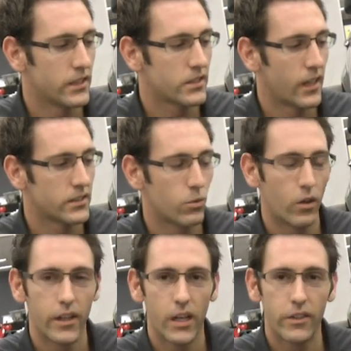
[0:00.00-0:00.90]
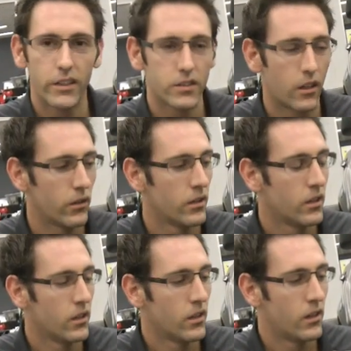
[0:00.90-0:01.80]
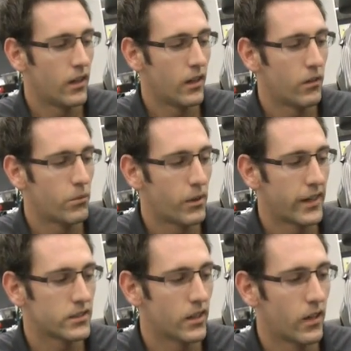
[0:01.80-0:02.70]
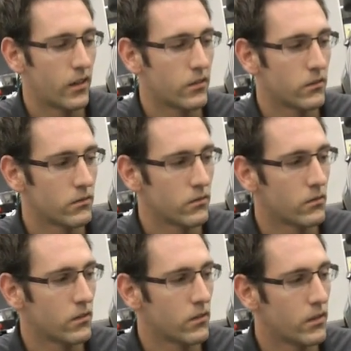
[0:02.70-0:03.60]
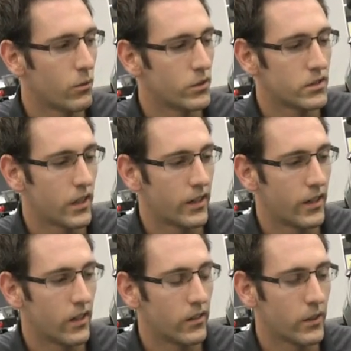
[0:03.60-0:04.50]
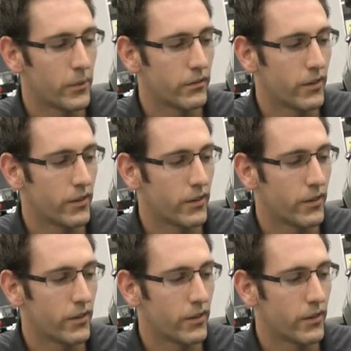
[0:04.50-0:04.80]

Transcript: These cars are quite heavy, so um, brakes are I wouldn't say uh, limiting